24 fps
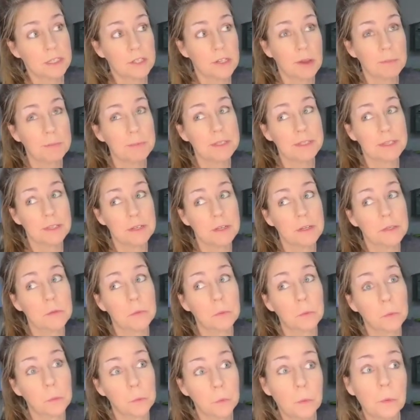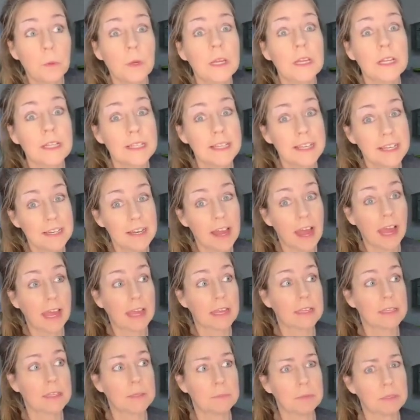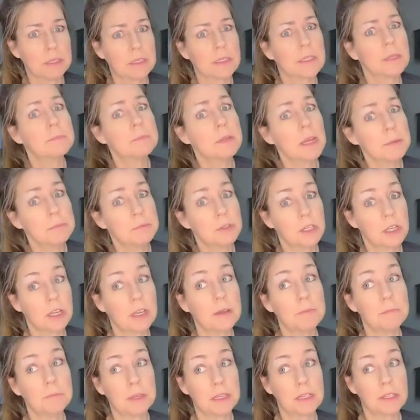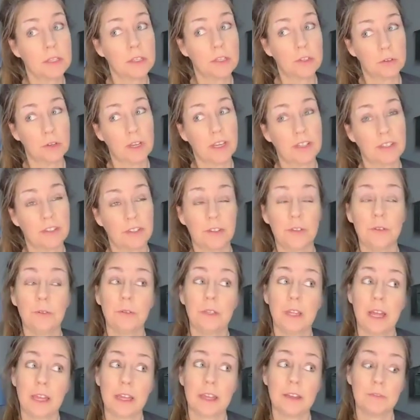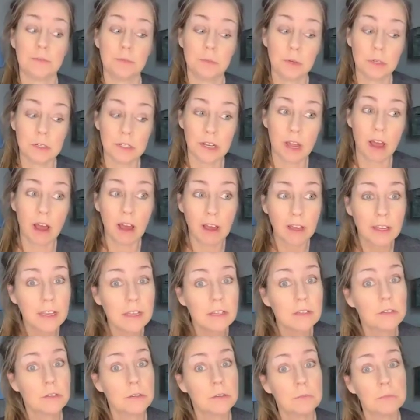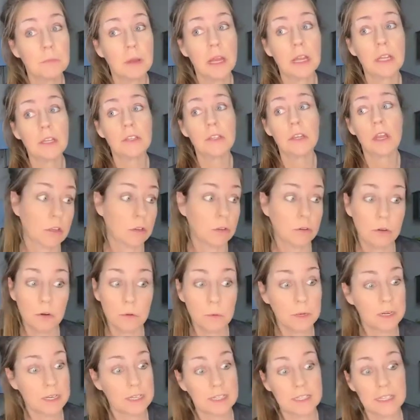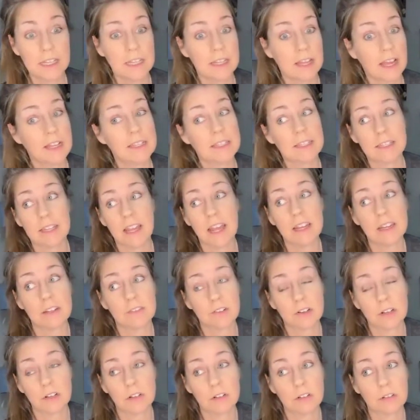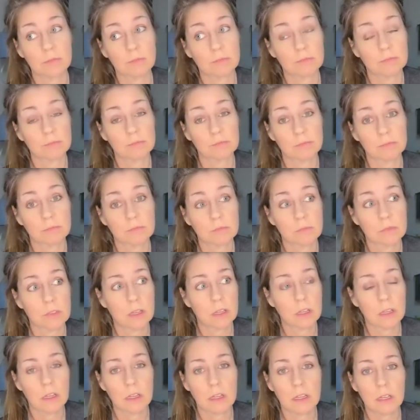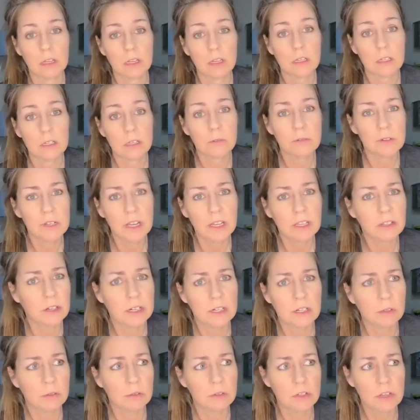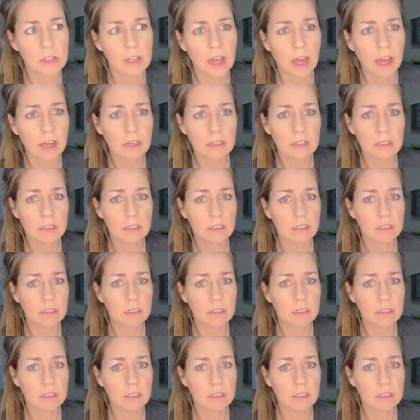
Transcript: Miss Thomason, is really nice, but sometimes she can be strict too, like if we're talking too much. You don't want to see that side of her. Don't tell her I told you that.